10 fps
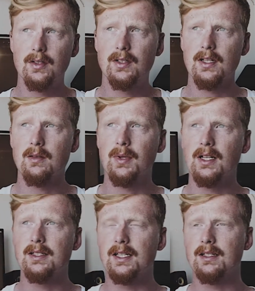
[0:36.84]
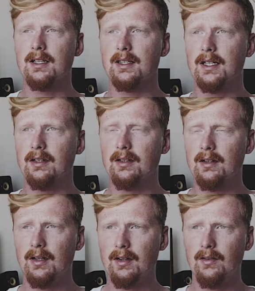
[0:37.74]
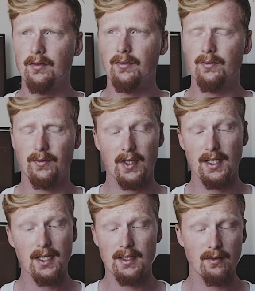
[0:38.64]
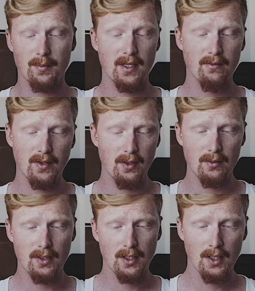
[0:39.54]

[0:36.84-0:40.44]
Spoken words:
Disabilities, I think, for years have been viewed